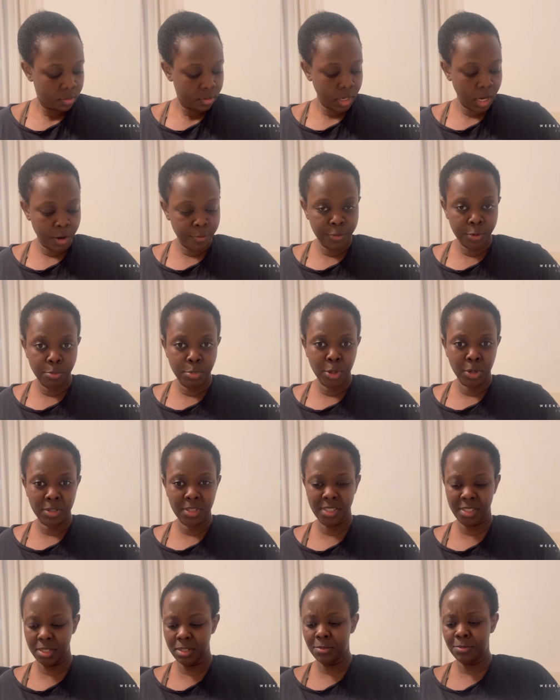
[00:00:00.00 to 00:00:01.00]
Alpha
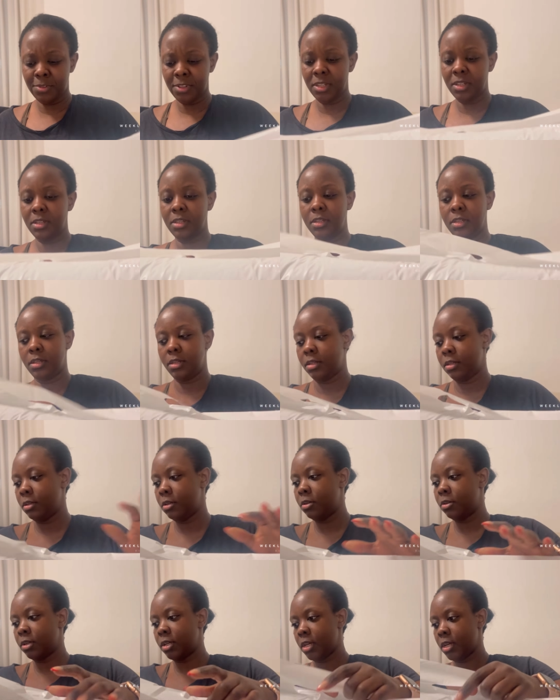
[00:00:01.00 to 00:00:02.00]
Blocks TV.
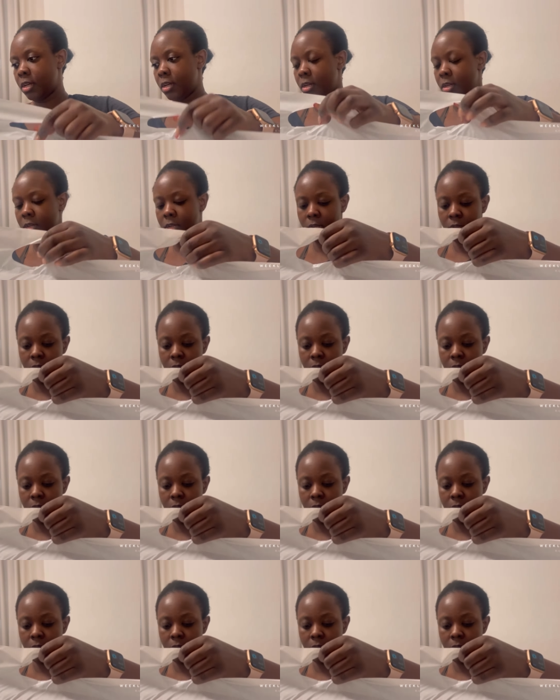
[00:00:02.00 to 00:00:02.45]
Yeah. Okay.